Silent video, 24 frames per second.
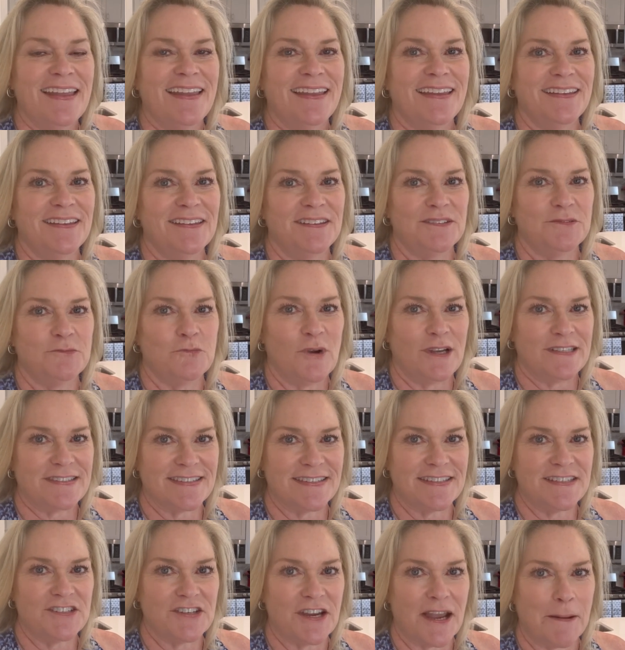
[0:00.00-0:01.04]
in
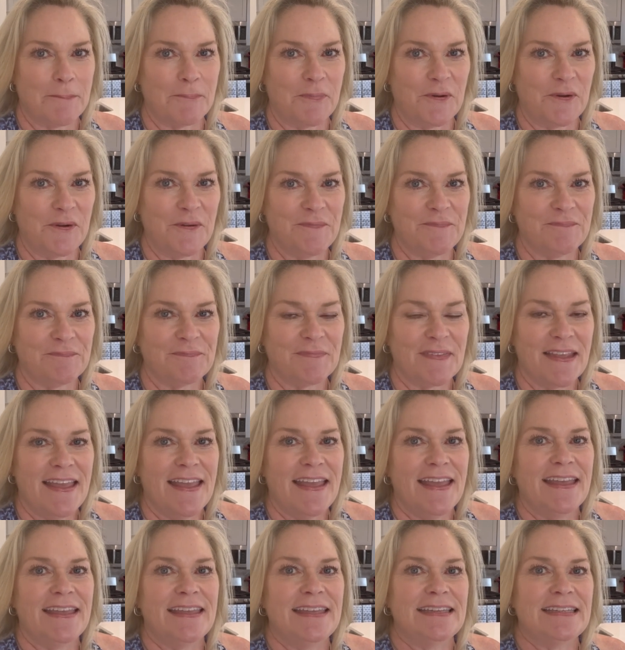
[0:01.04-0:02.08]
Wesley Chapel.
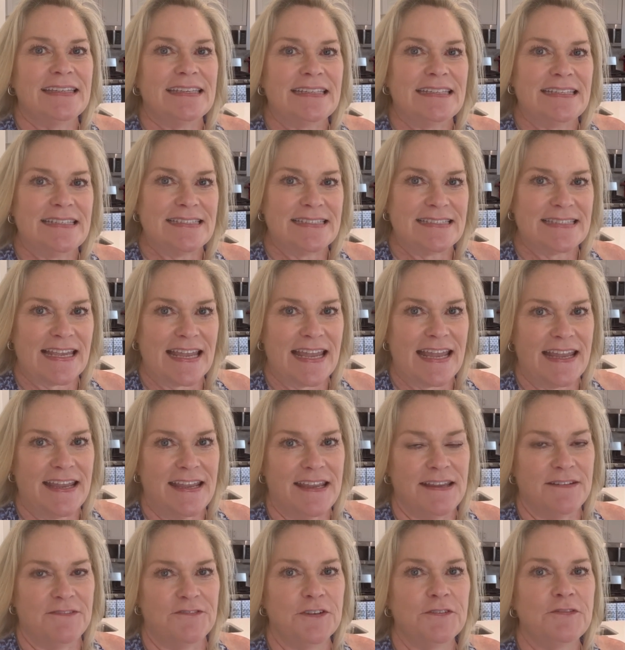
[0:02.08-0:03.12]
It is
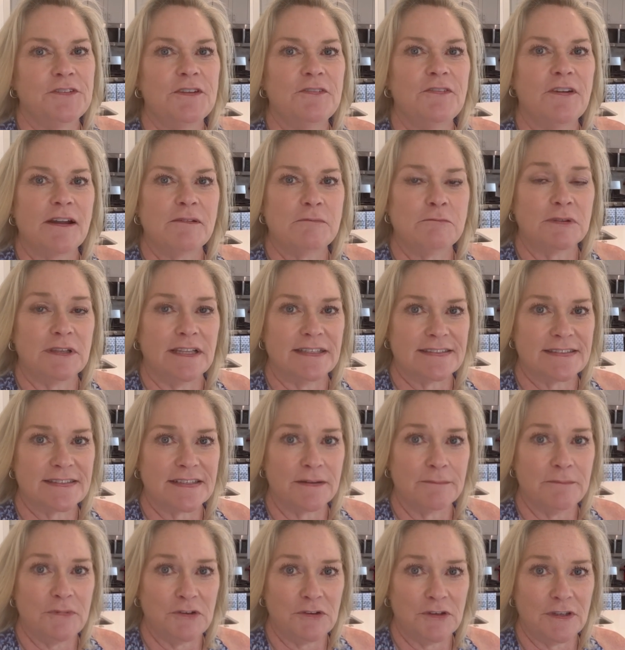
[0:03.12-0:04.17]
a fifty-five plus
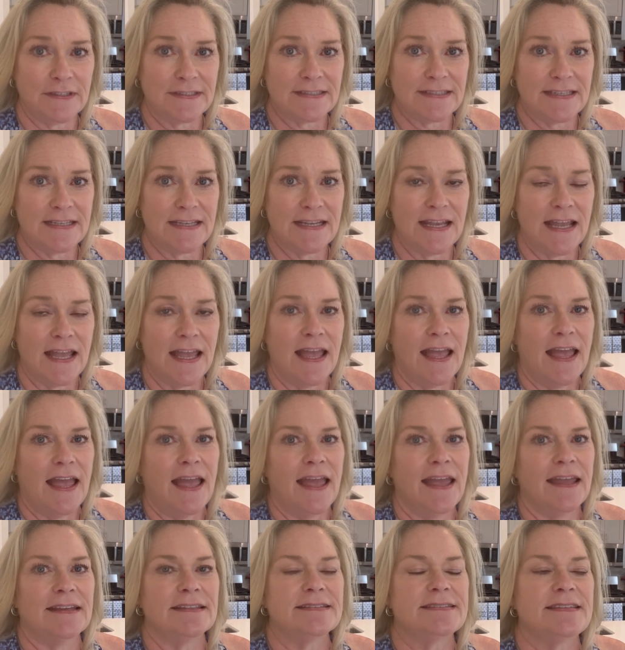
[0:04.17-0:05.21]
community,
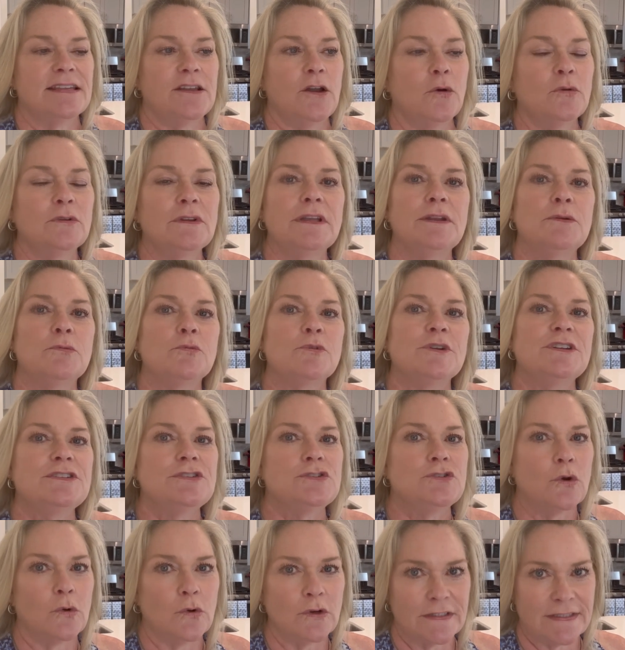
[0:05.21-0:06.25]
and it's the only
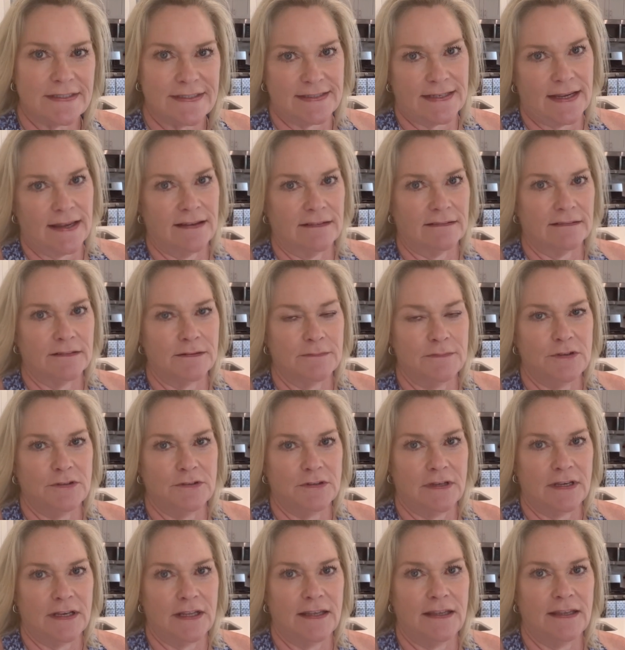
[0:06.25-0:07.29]
resort style
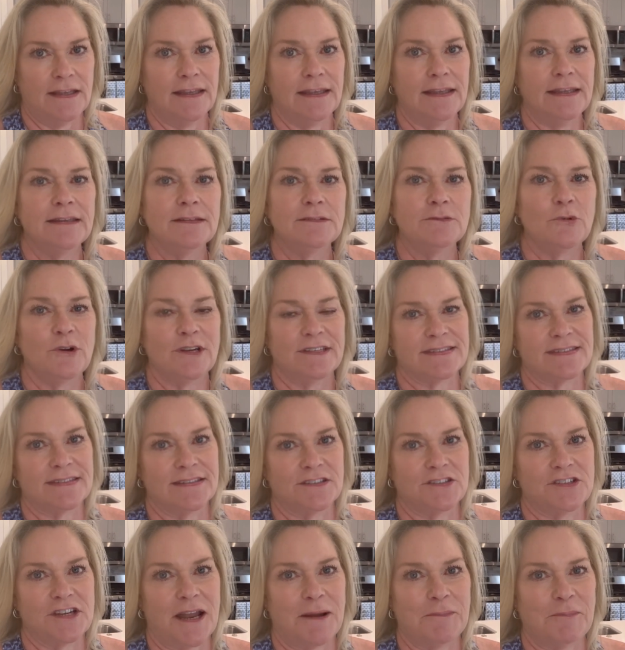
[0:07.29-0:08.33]
community in
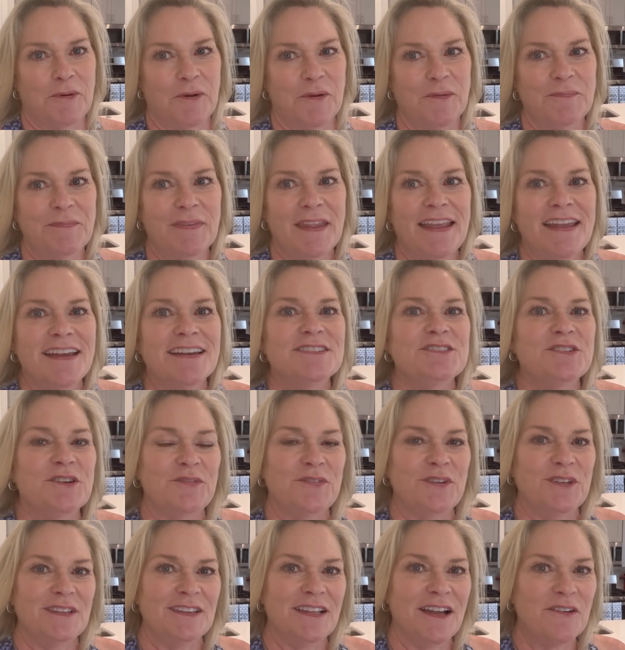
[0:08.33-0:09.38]
Wesley Chapel. So if
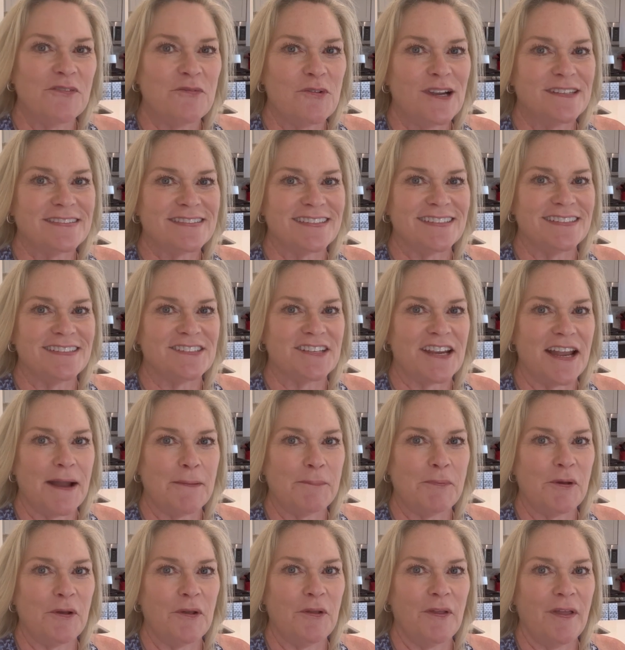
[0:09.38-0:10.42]
you love Wesley
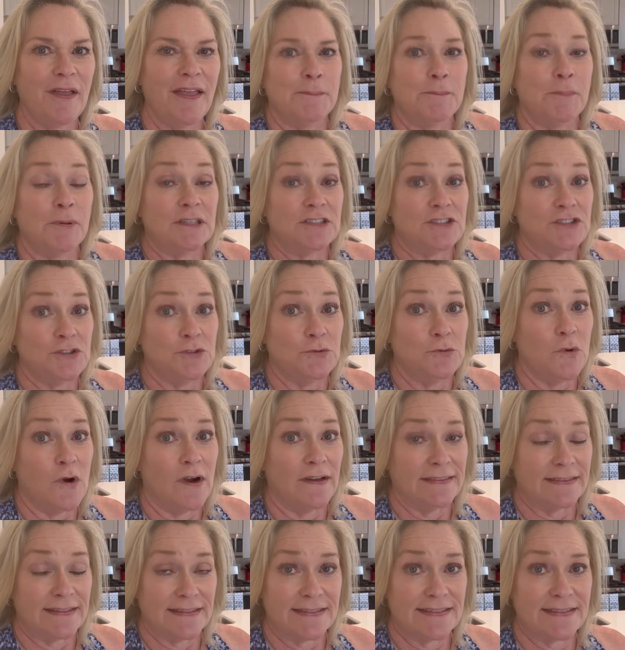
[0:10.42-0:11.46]
Chapel, but you
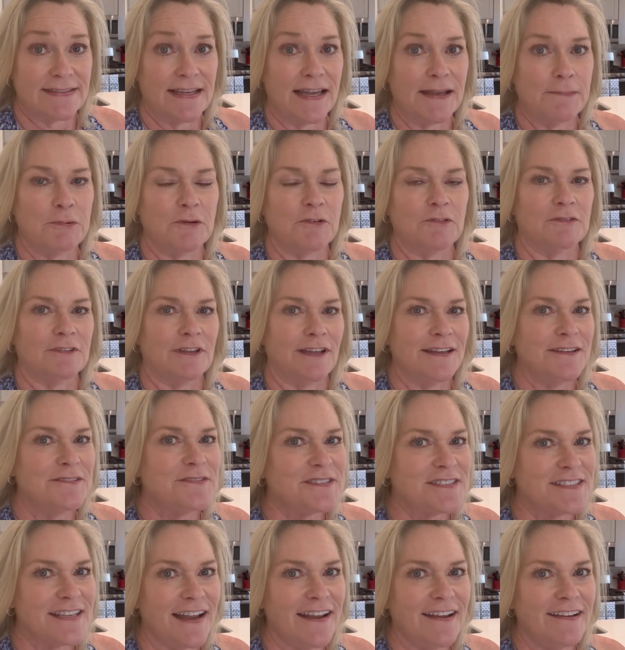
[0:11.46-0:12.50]
want this type of
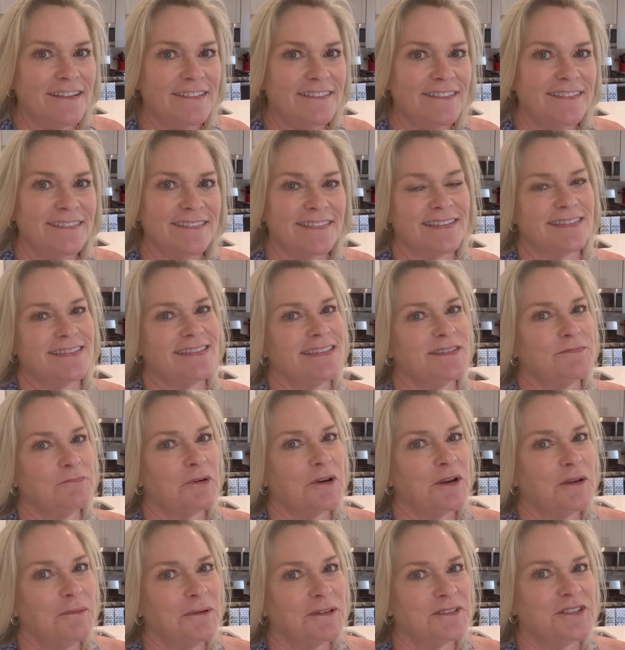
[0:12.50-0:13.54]
lifestyle, this is
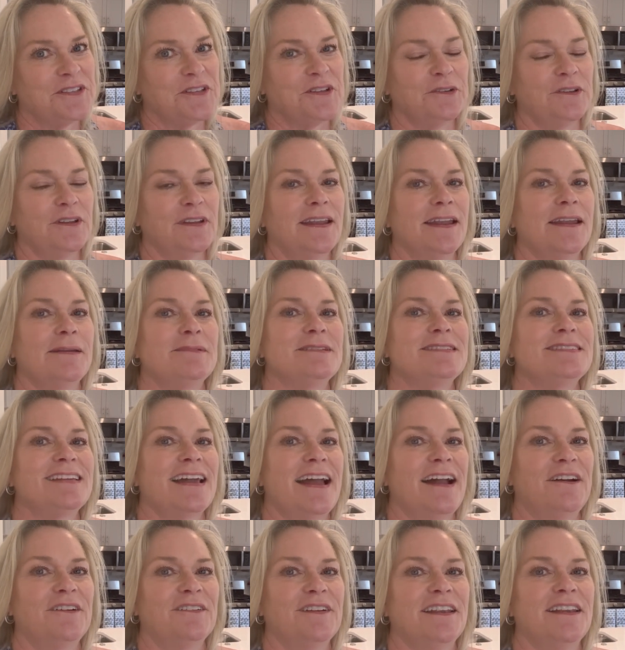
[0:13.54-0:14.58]
pretty much the only game in
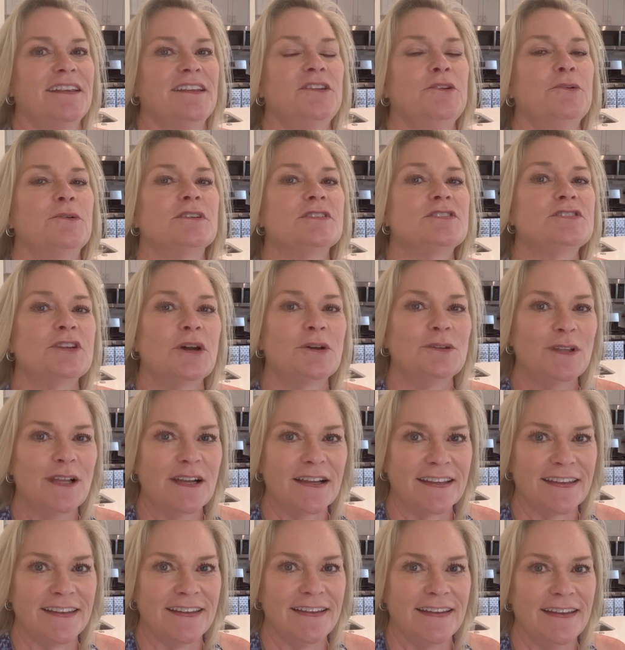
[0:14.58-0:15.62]
town, and you are so
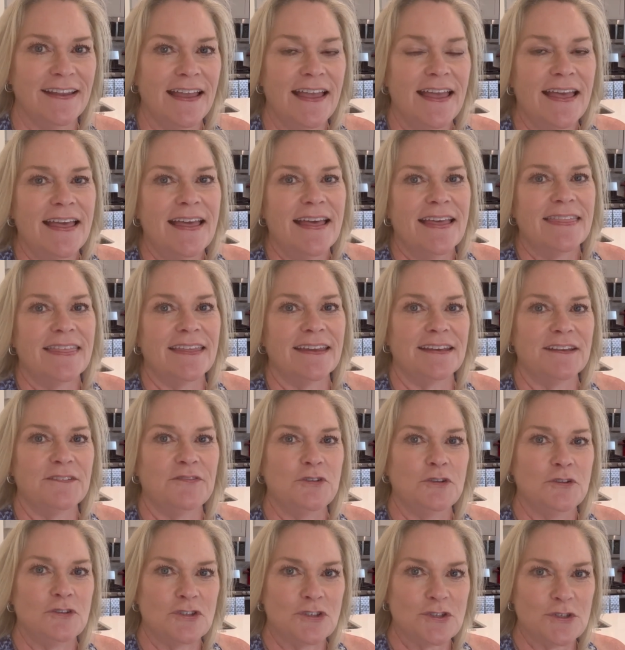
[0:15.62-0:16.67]
lucky that if
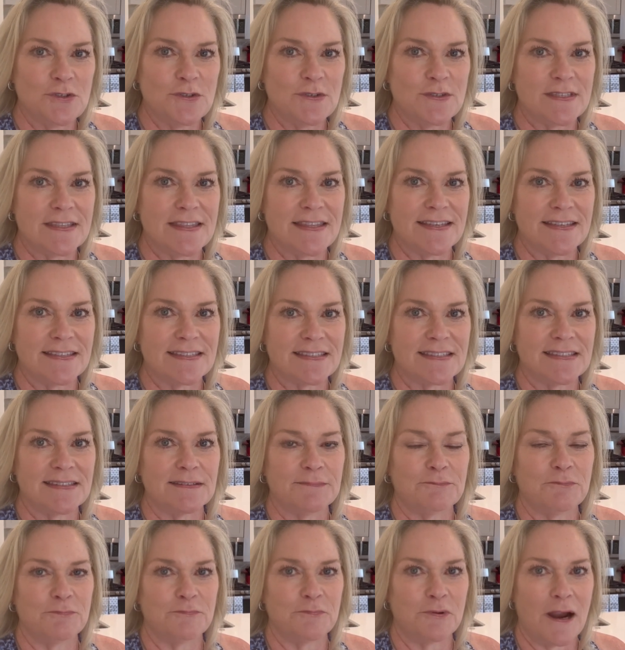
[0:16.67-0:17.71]
you choose this
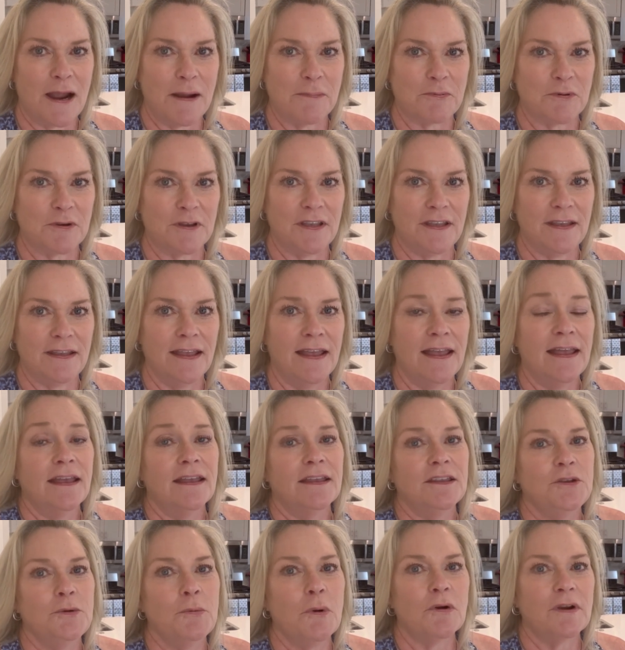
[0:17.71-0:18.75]
property,
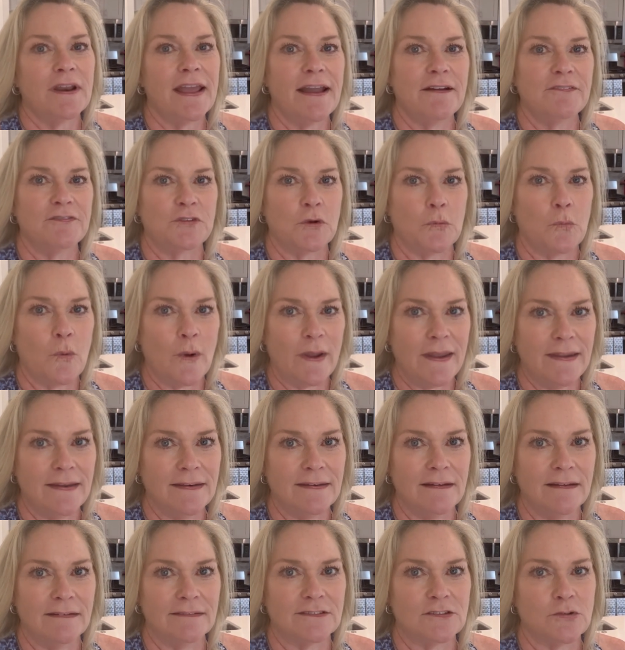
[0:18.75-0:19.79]
you won't have to
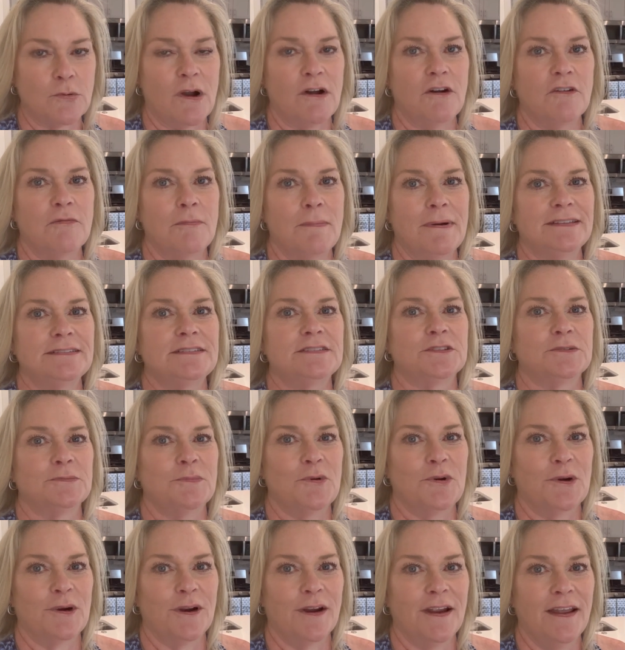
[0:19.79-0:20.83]
wait twelve months or
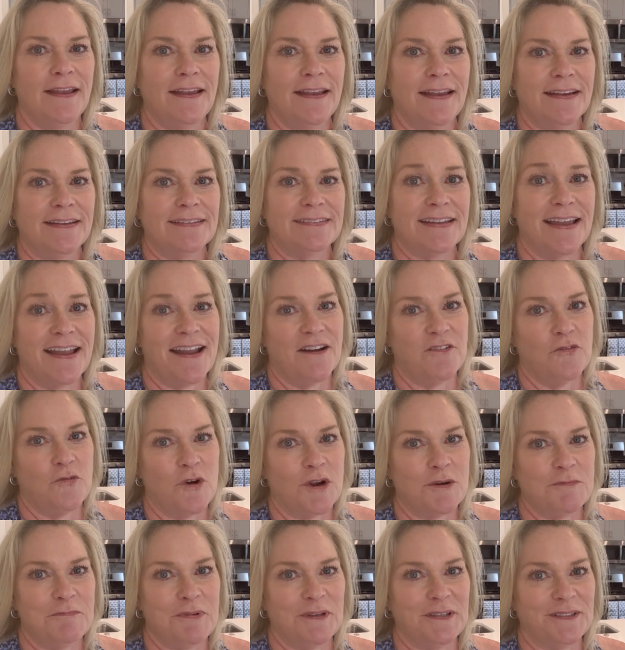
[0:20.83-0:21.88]
more to have
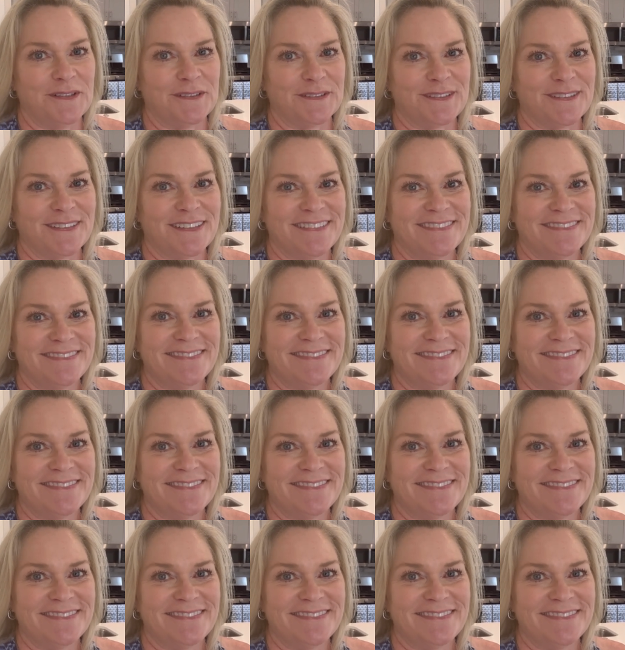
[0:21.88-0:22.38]
one built.